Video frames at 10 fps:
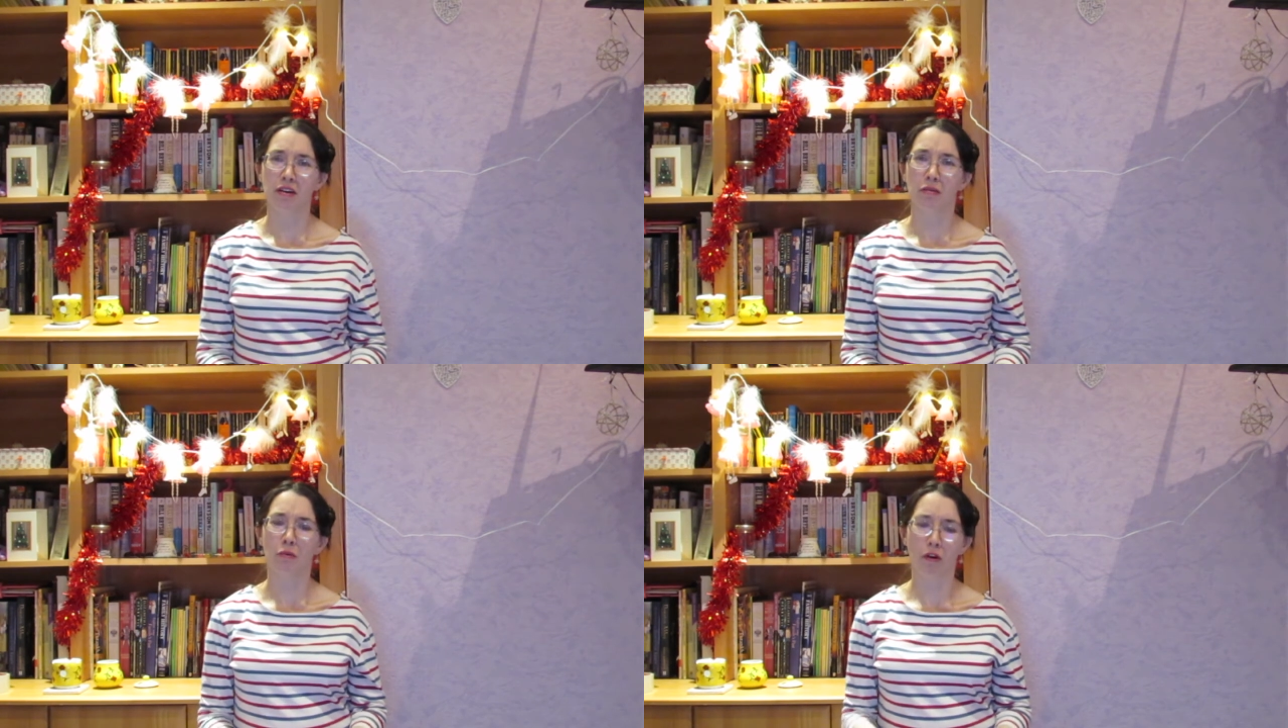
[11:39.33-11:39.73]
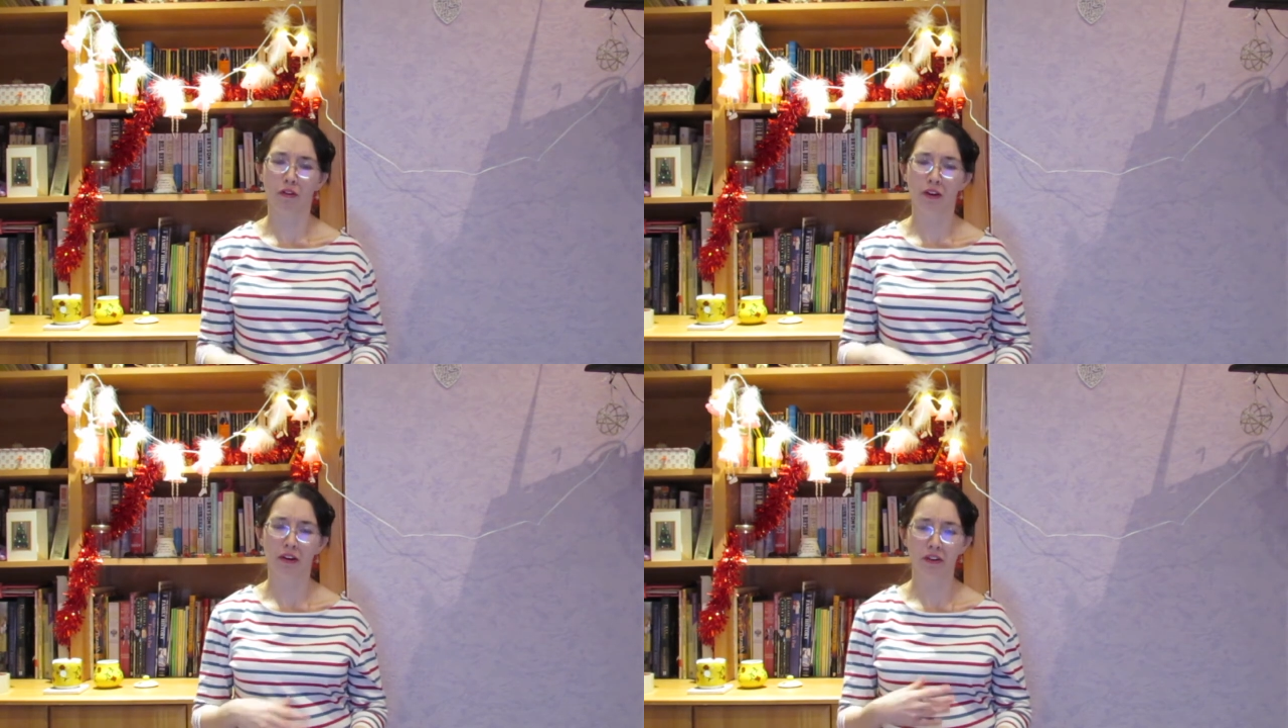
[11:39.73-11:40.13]
what
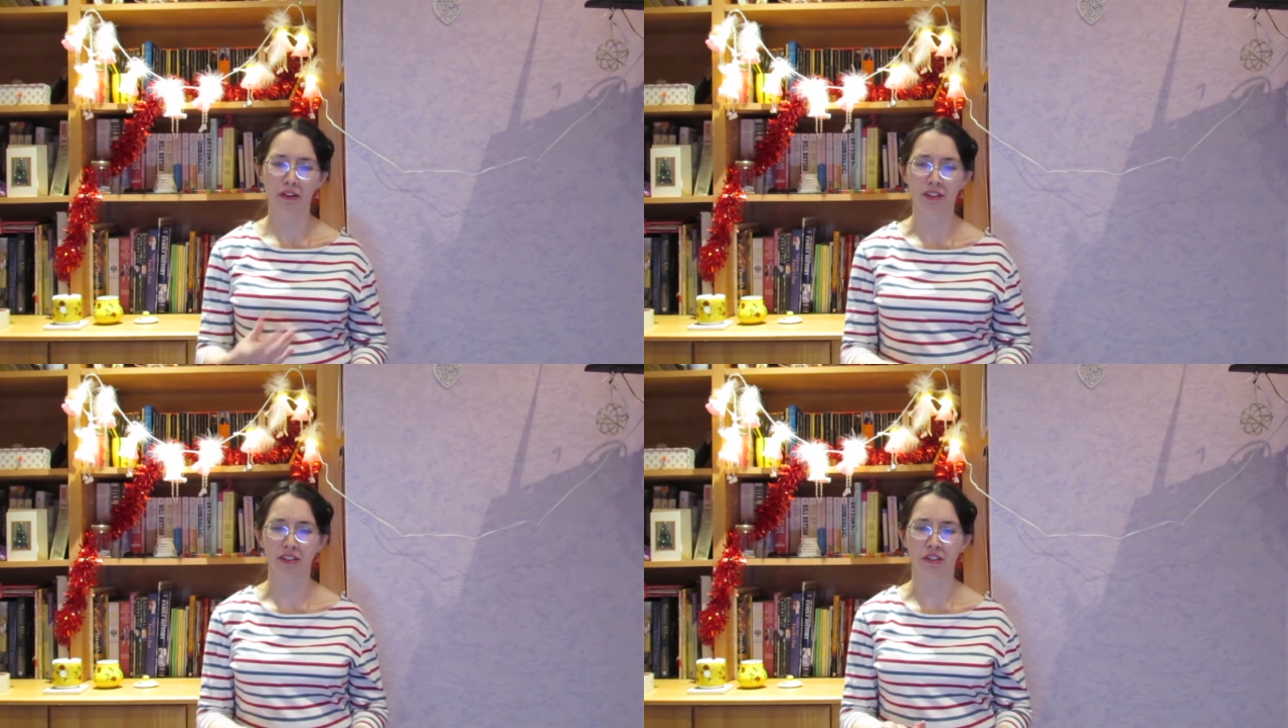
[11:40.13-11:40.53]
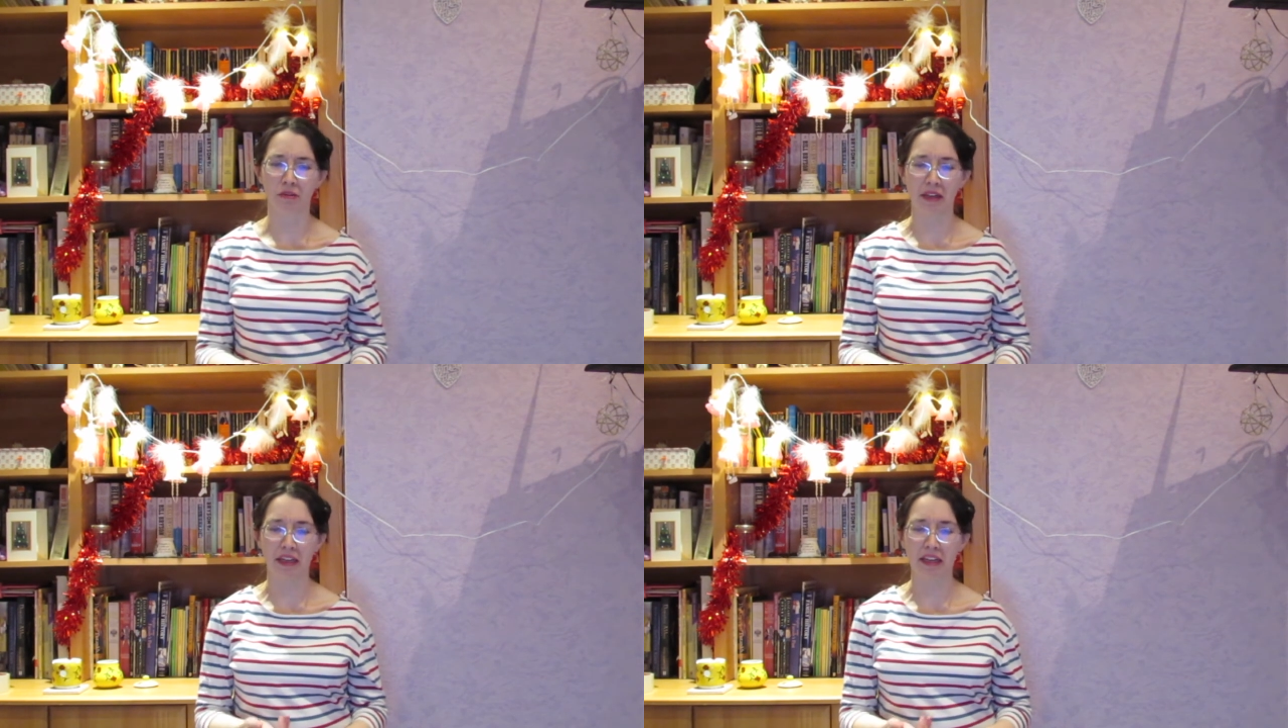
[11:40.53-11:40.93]
the Earl is
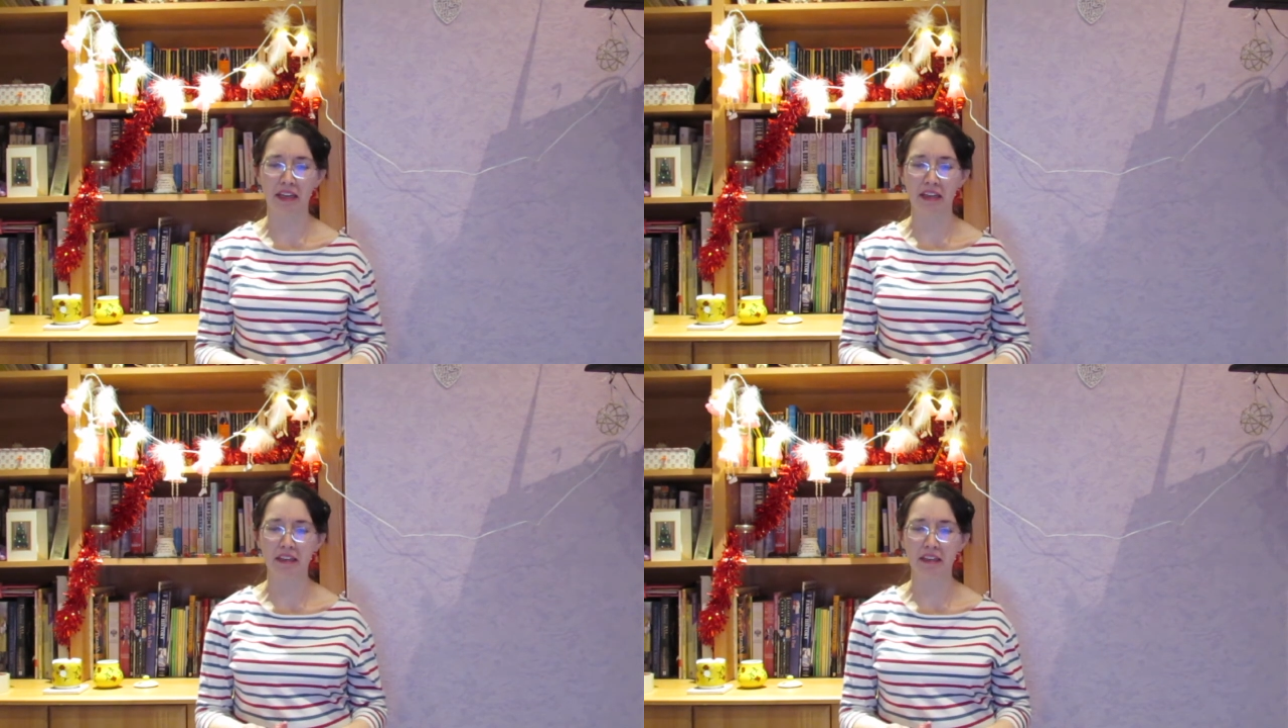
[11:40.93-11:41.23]
doing here